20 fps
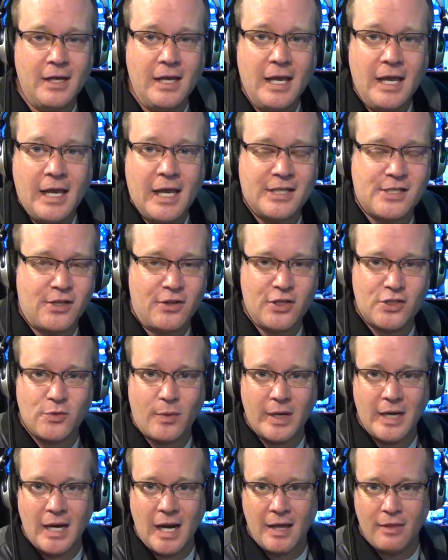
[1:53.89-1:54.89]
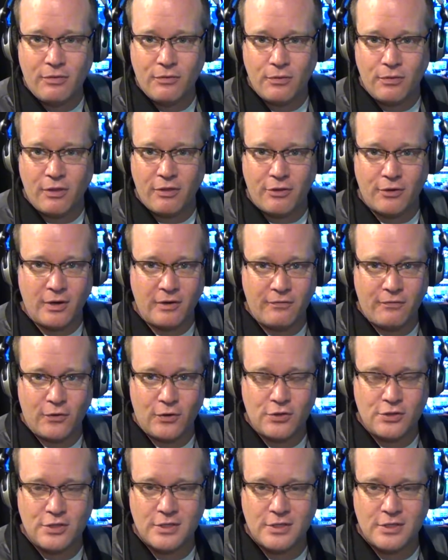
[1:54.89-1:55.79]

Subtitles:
It's on the 29th through the 31st,